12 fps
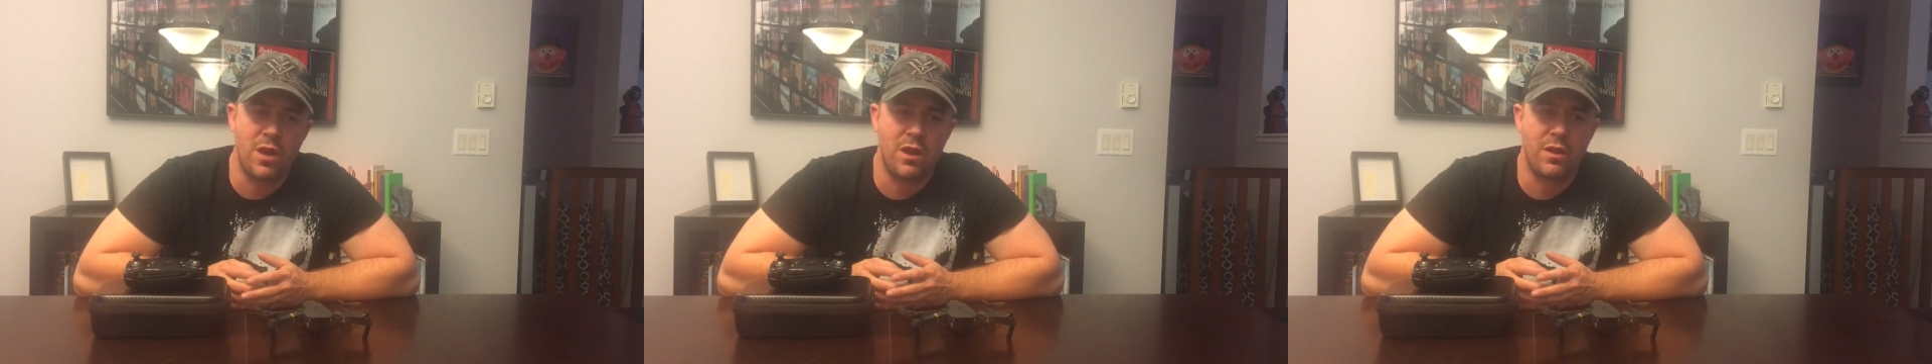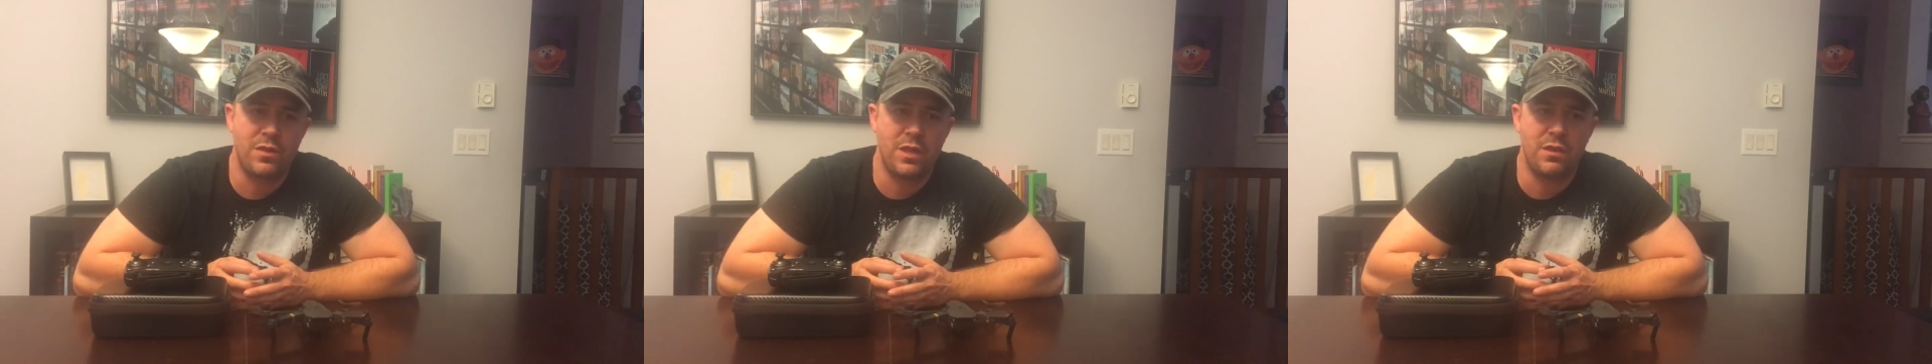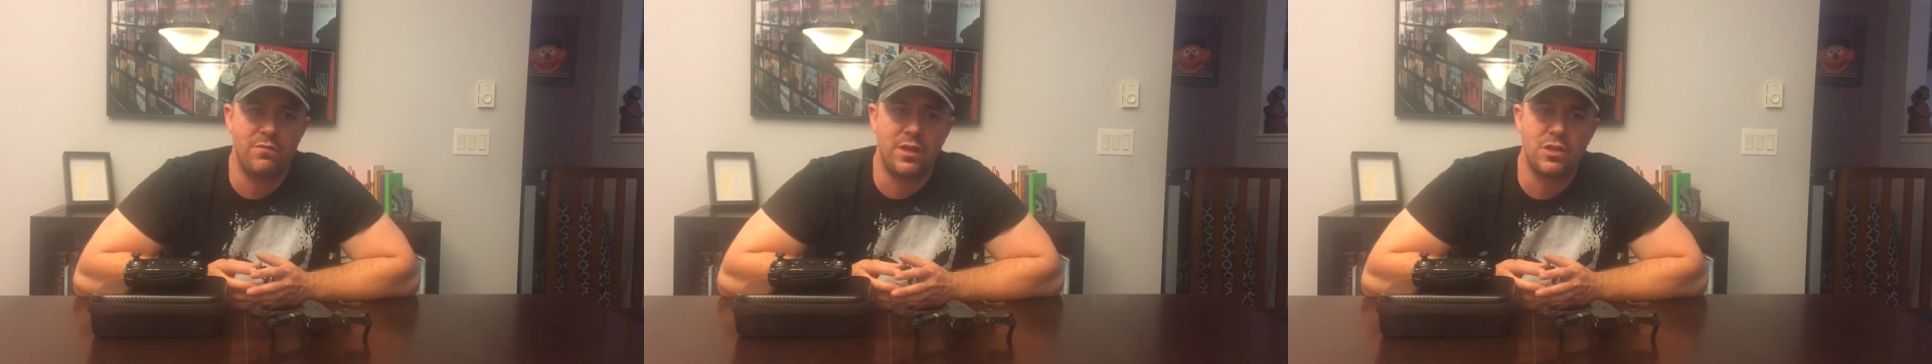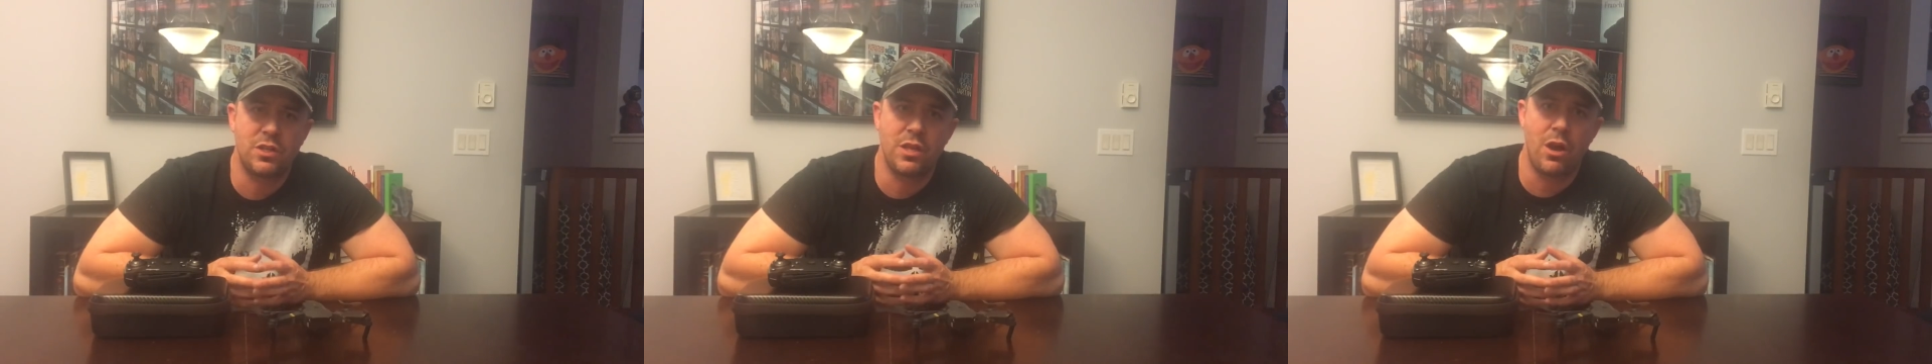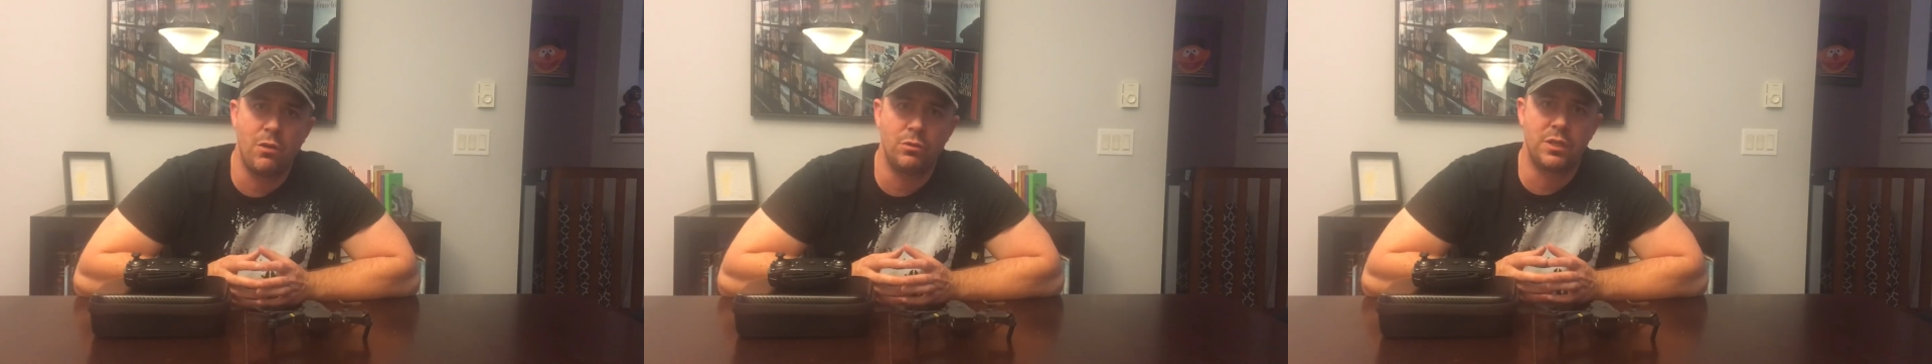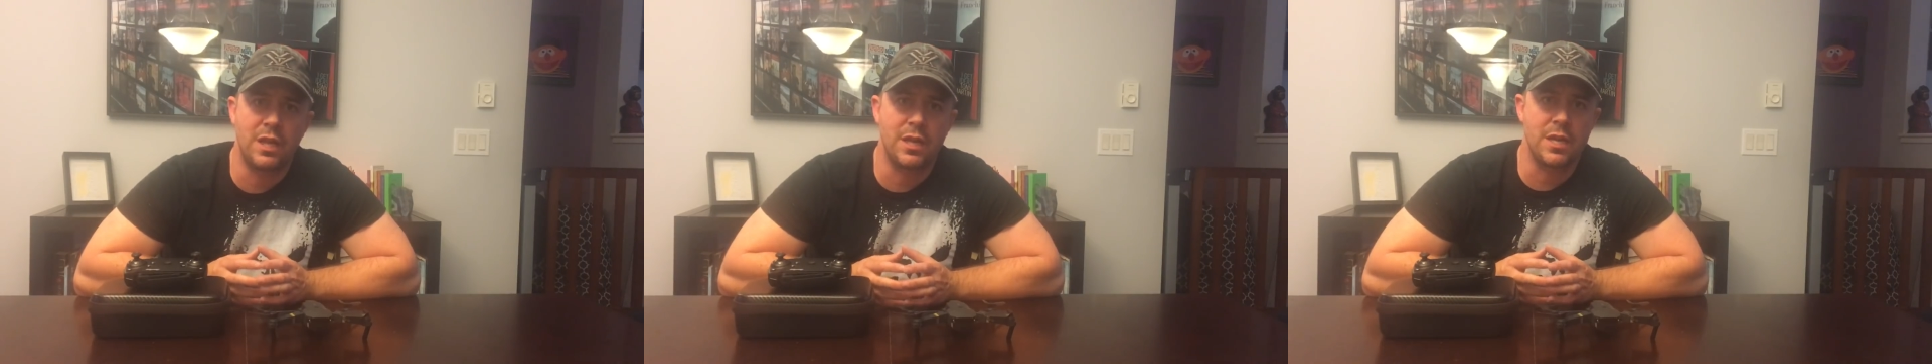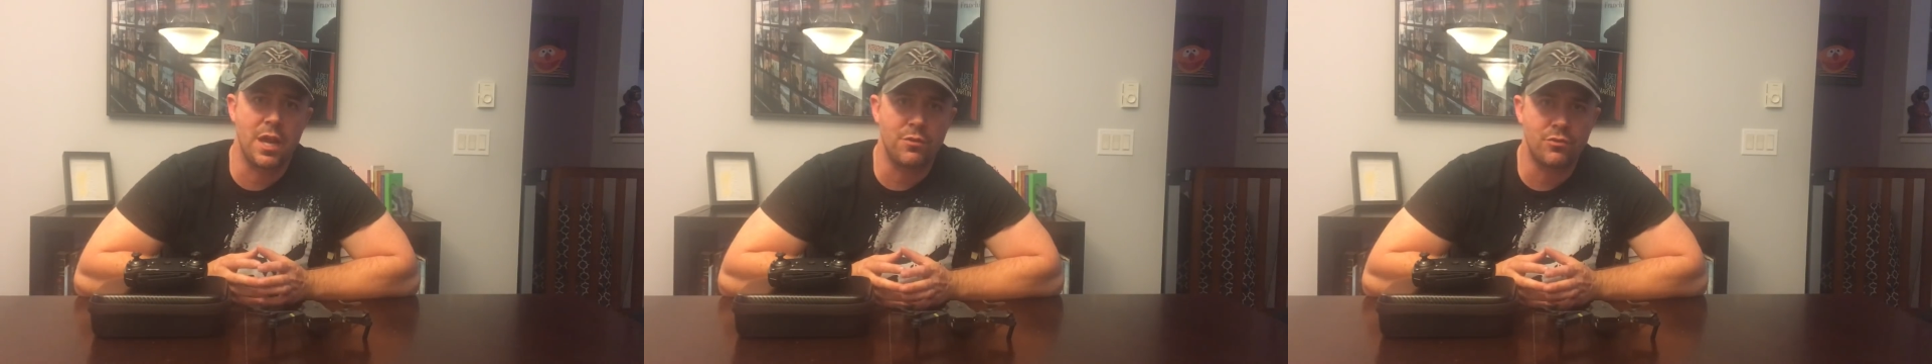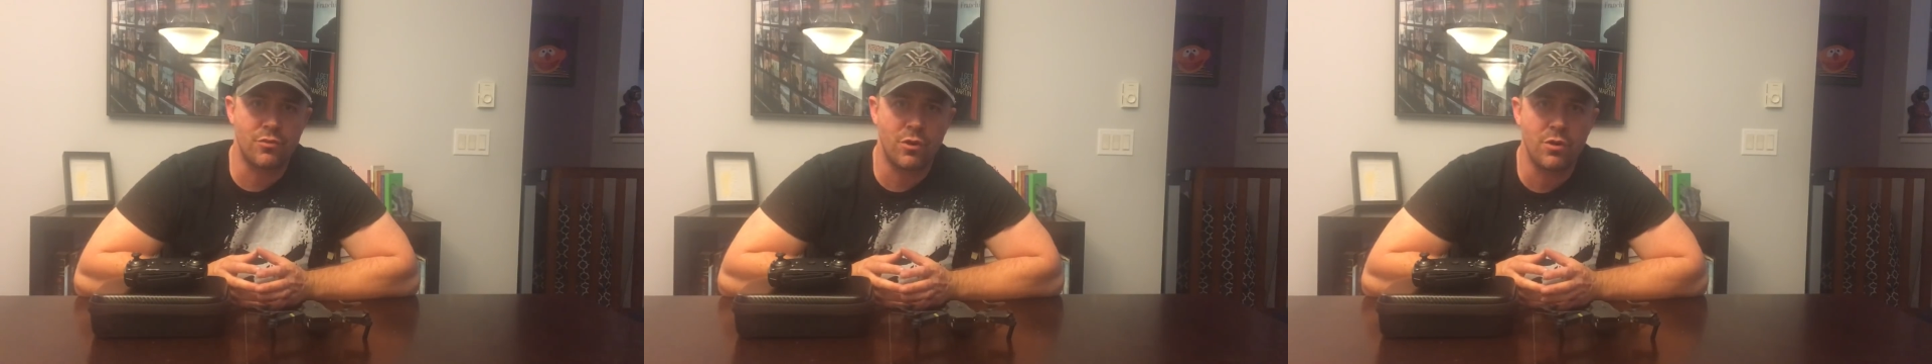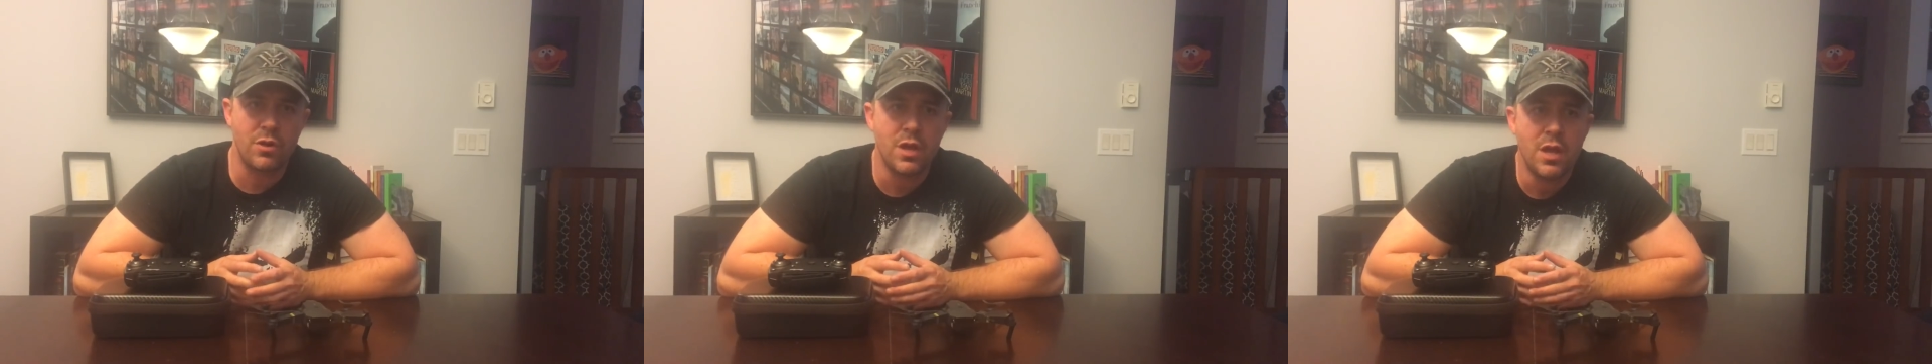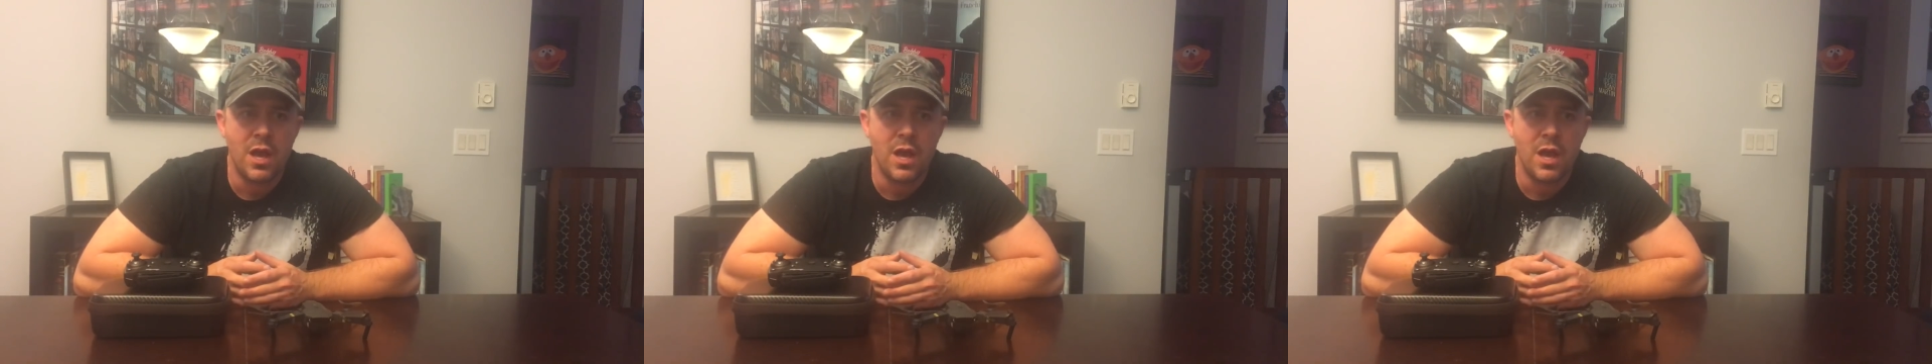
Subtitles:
I think eventually I would get another drone